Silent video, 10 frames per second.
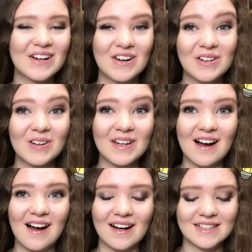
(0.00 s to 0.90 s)
They're clearly
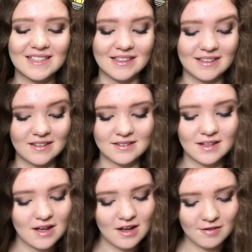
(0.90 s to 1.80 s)
cockatiels.
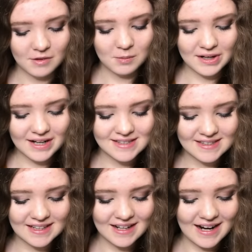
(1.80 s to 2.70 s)
From what I
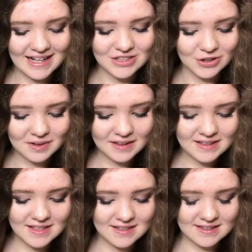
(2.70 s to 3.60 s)
see, I don't
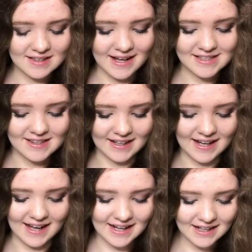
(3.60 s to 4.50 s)
really see the size of the
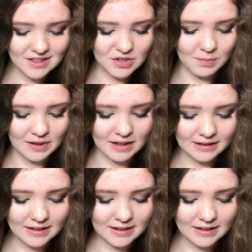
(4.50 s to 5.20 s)
cage, but it